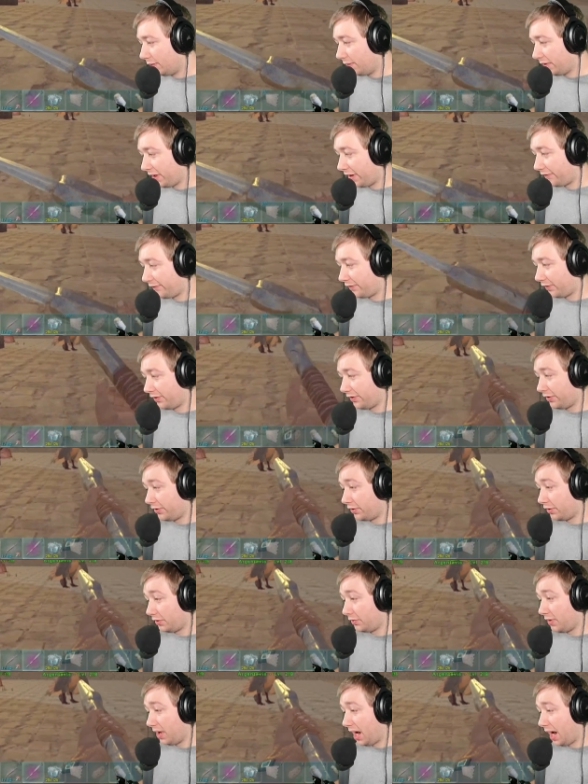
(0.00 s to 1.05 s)
without further
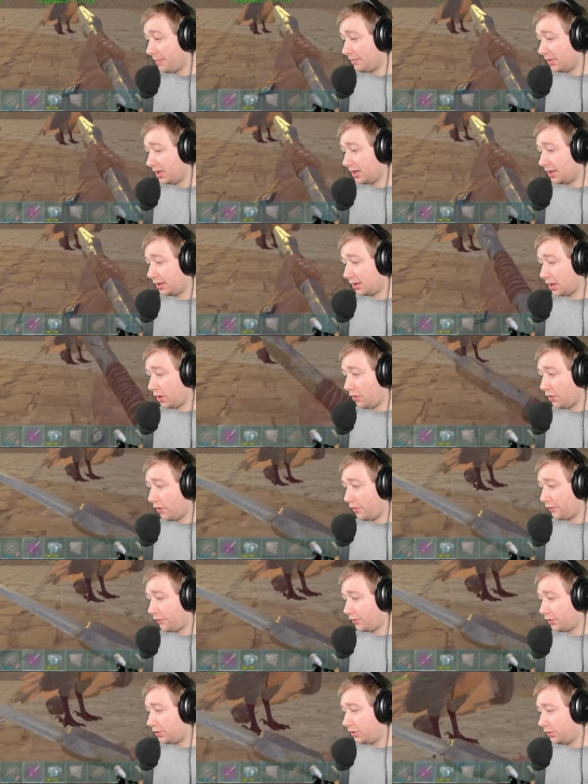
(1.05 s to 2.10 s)
ado, I'm going to go
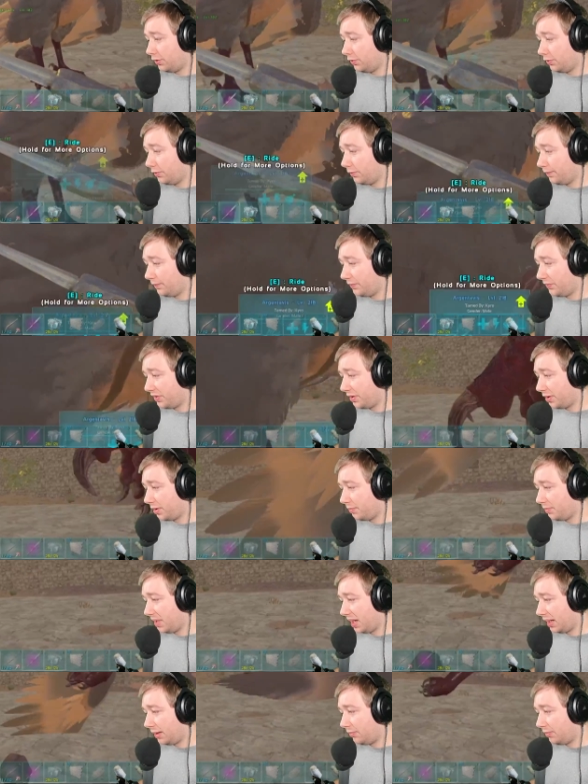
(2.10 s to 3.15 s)
over to
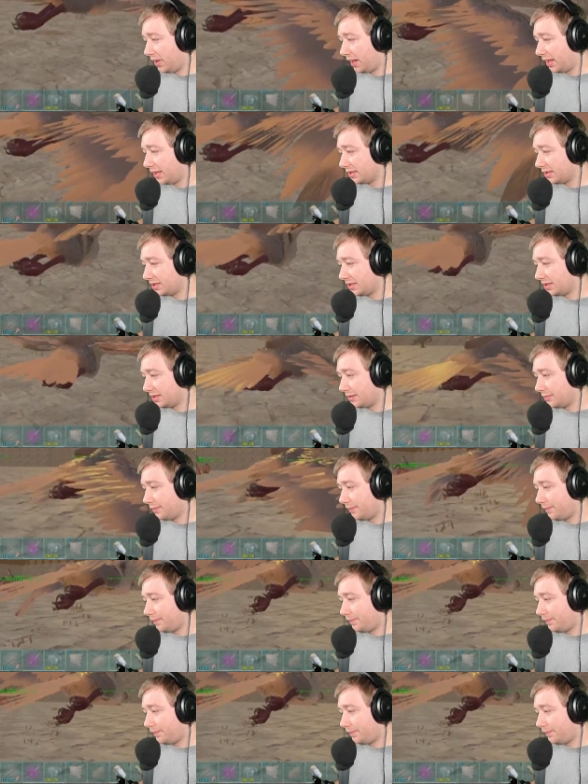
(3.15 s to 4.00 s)
the main base.